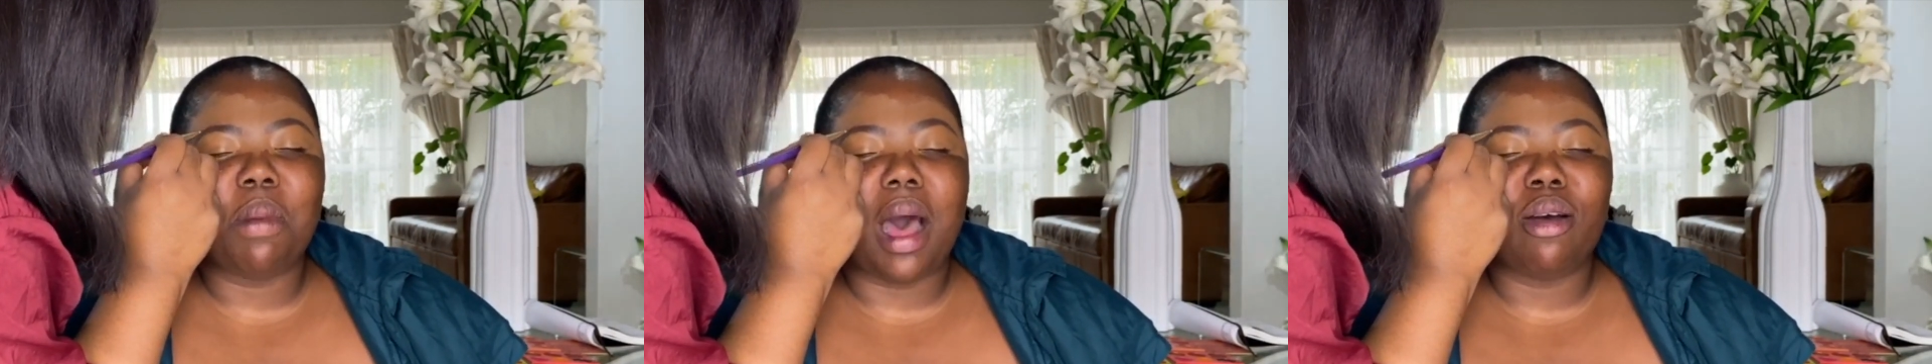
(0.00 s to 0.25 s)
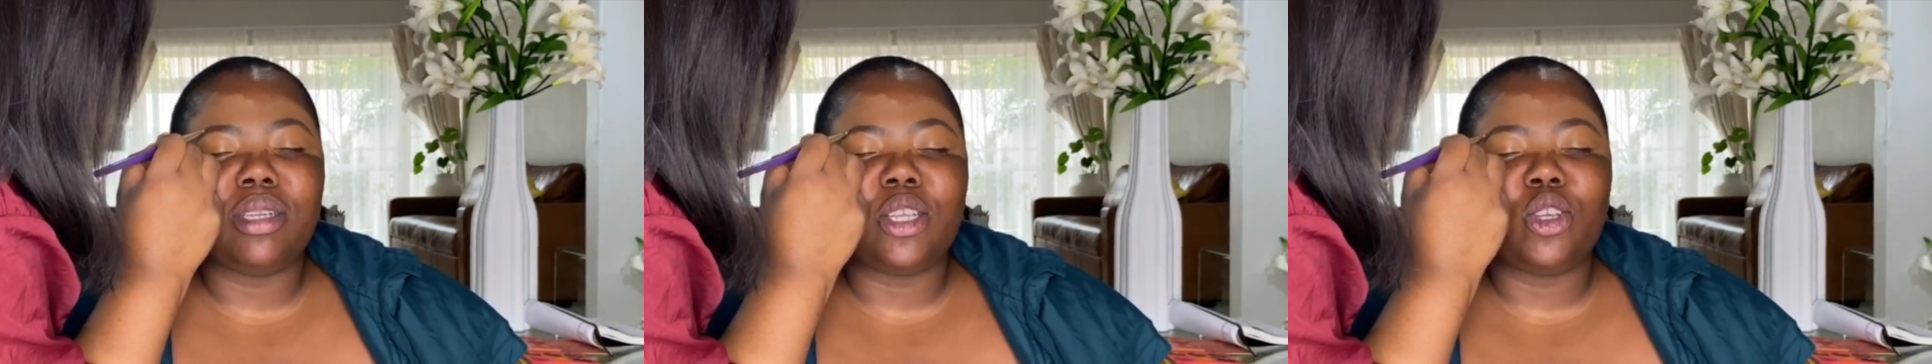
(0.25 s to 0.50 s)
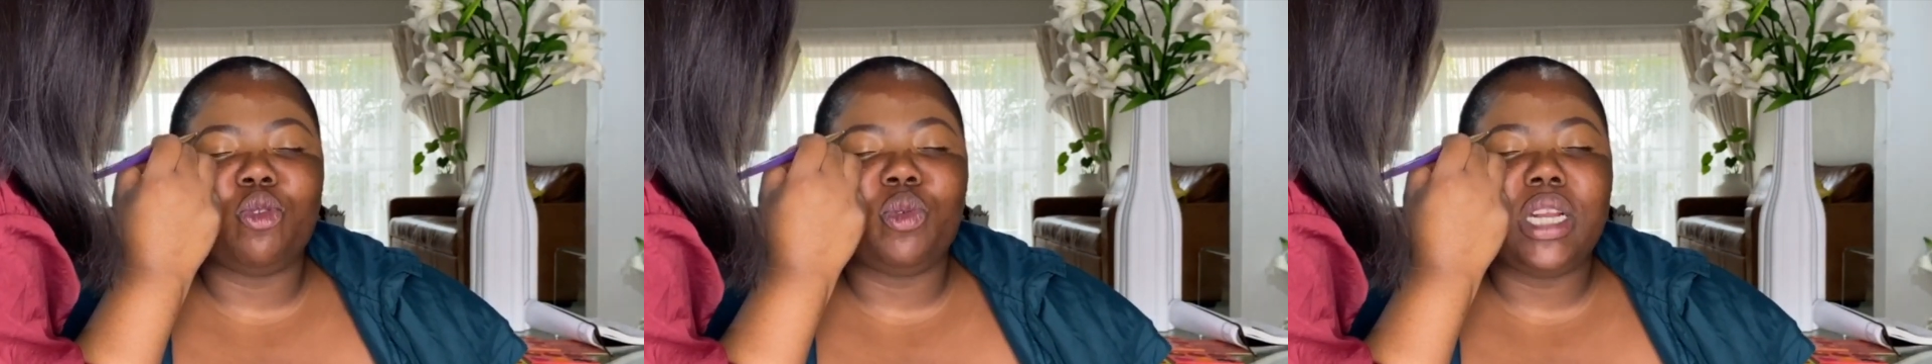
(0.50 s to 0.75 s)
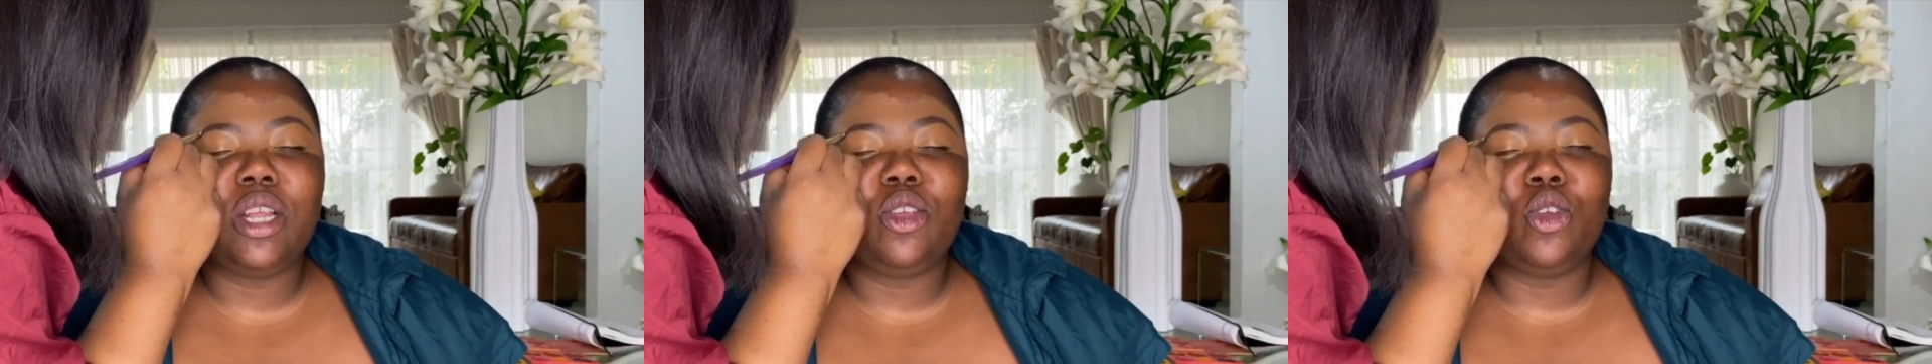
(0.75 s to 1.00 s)
out and
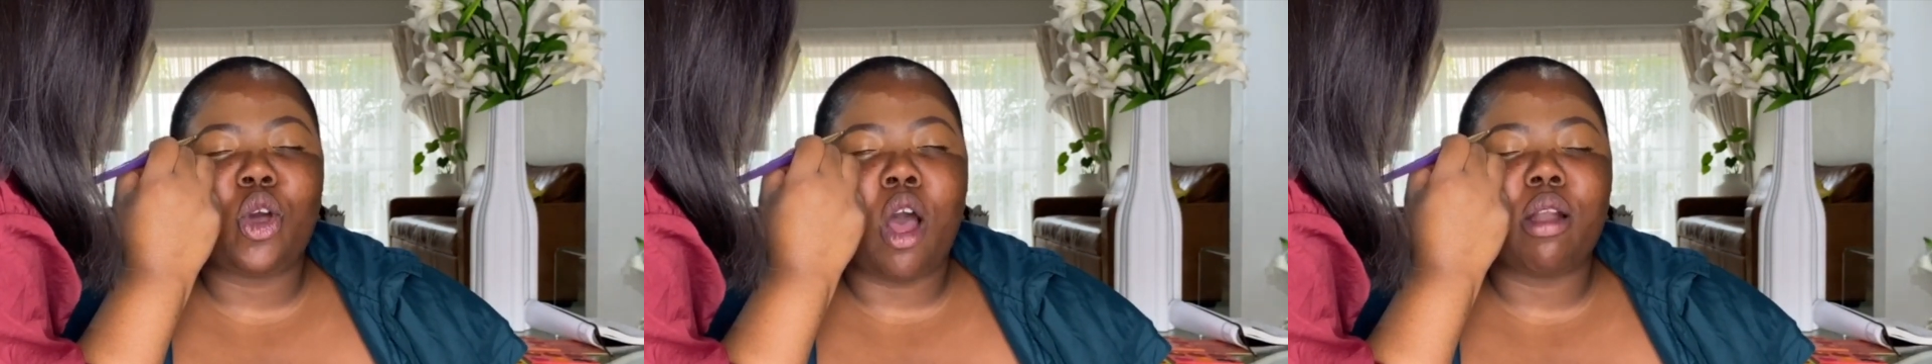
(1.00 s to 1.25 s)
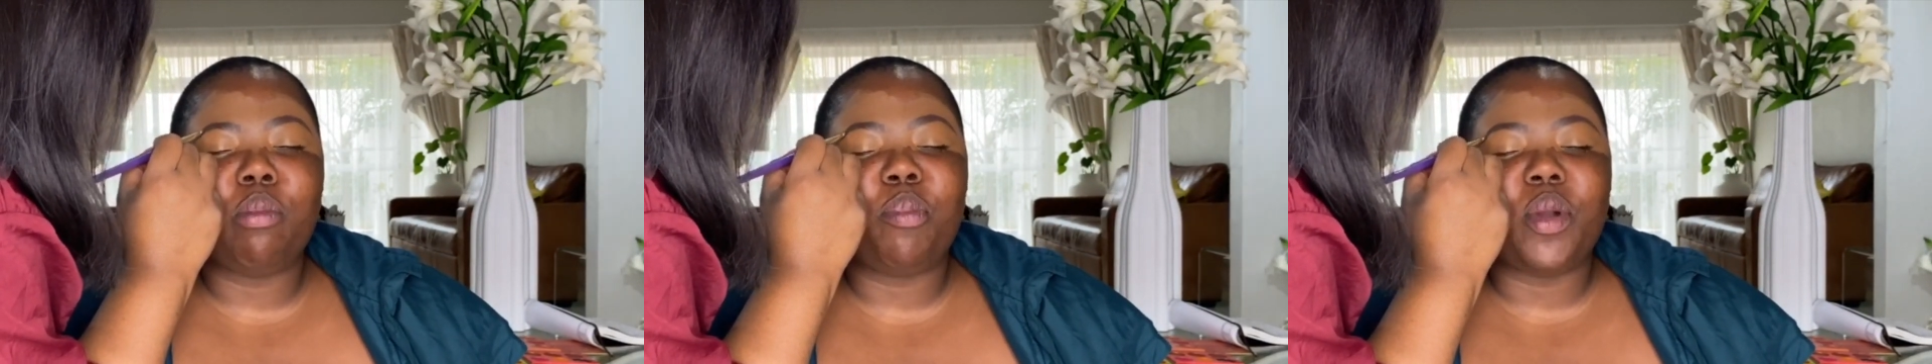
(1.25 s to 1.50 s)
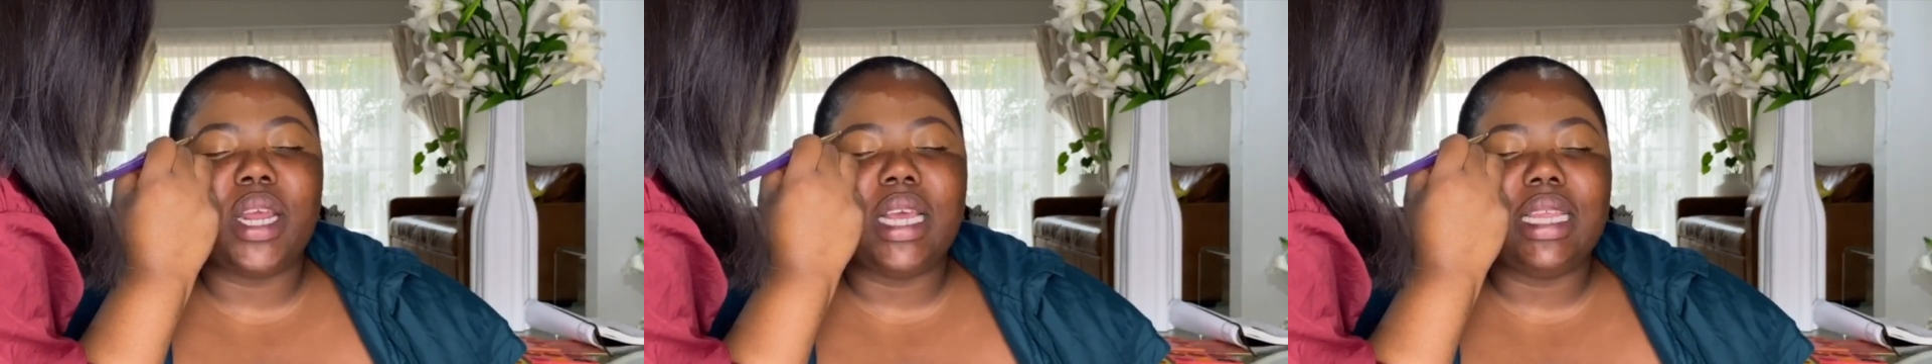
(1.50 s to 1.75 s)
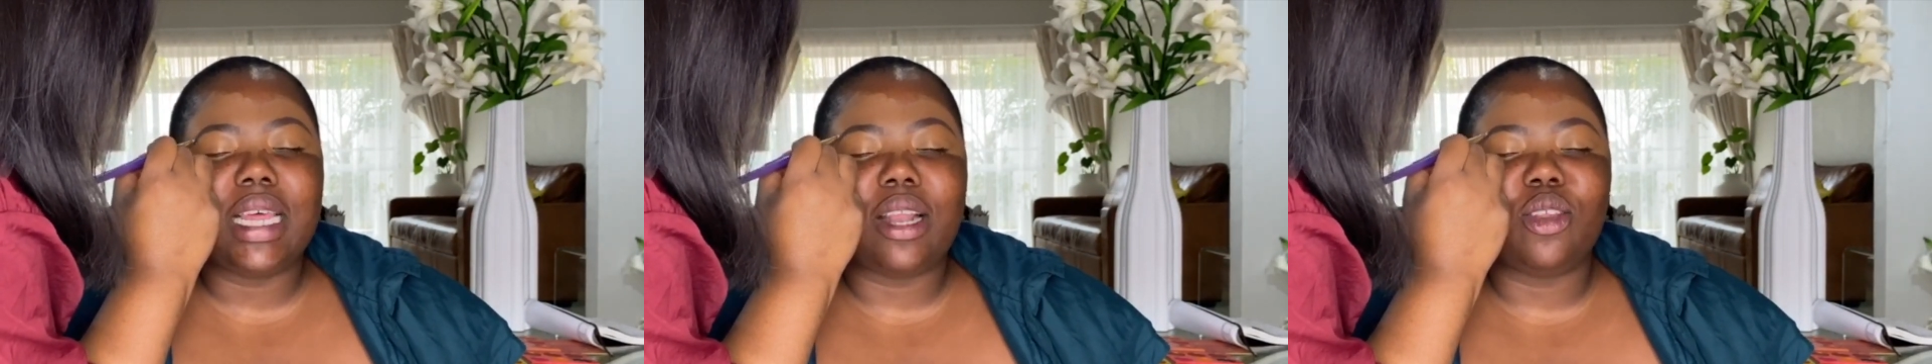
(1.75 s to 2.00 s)
you can't
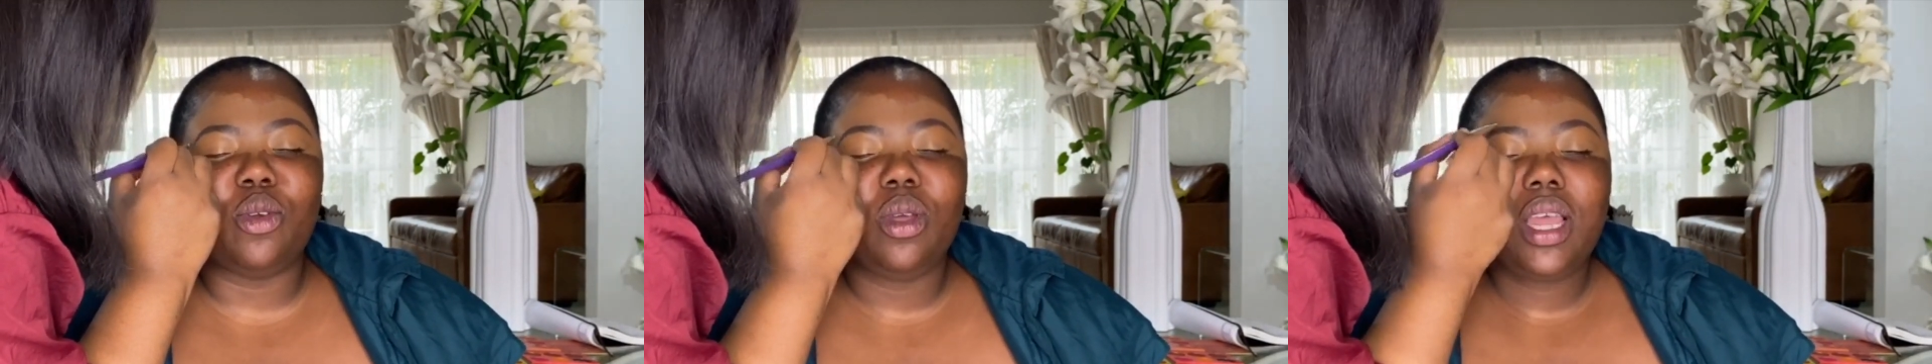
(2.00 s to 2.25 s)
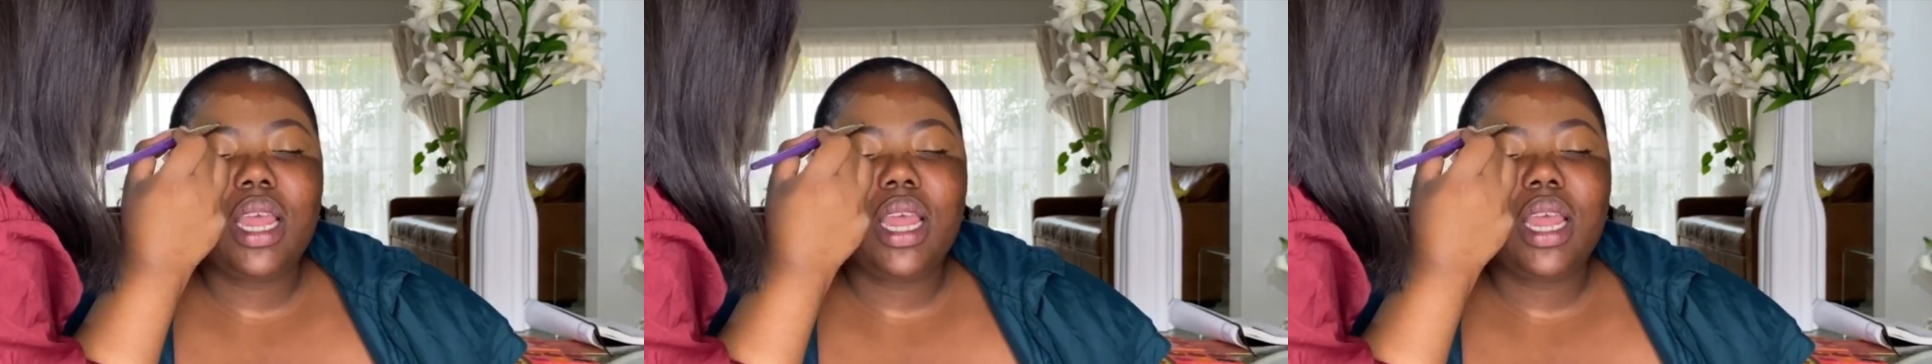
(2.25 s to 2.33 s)
breathe, and you,